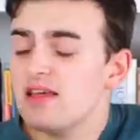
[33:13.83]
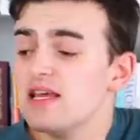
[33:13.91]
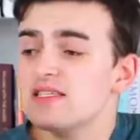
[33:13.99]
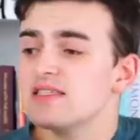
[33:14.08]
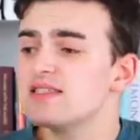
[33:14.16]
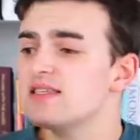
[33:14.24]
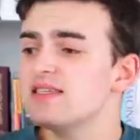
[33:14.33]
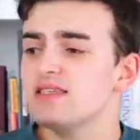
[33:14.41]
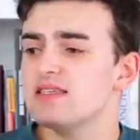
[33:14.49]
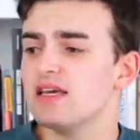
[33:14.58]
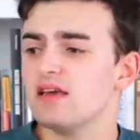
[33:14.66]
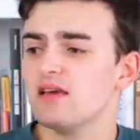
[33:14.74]
it's
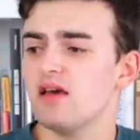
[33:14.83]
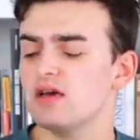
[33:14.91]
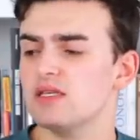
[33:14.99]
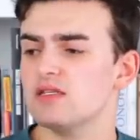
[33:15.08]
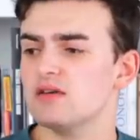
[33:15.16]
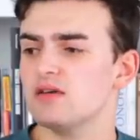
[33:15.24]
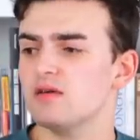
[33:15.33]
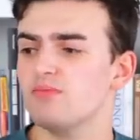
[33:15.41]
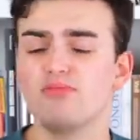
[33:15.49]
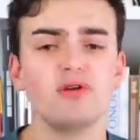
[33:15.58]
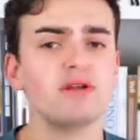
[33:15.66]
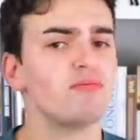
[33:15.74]
existing. It's a
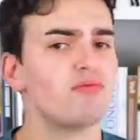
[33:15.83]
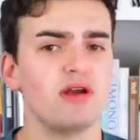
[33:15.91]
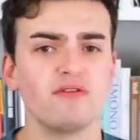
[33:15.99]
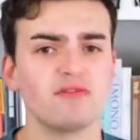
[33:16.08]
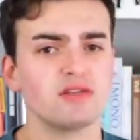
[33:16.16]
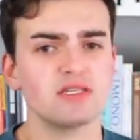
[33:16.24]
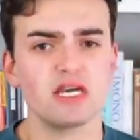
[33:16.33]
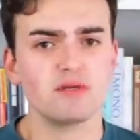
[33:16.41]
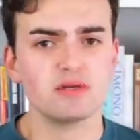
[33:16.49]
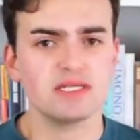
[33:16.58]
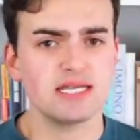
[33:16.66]
print preference, I would